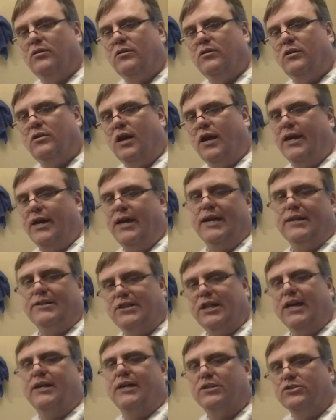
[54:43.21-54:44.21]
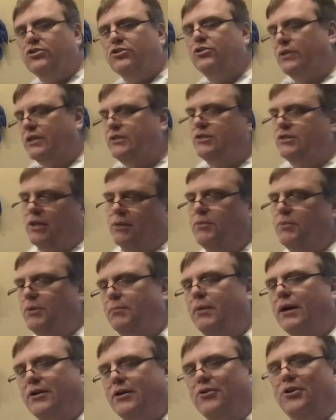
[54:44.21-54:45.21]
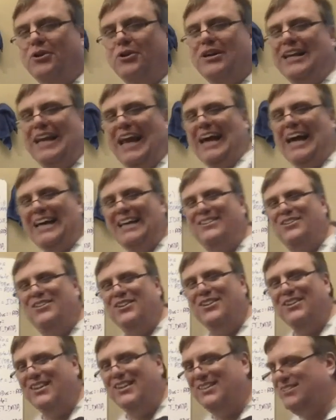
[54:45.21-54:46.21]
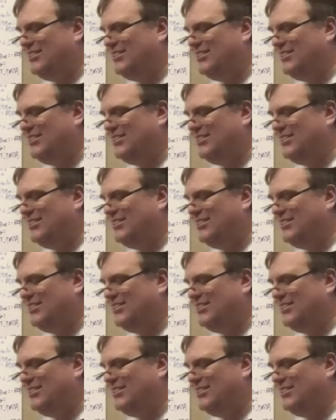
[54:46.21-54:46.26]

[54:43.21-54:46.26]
I ask that because there is something better you can add to this.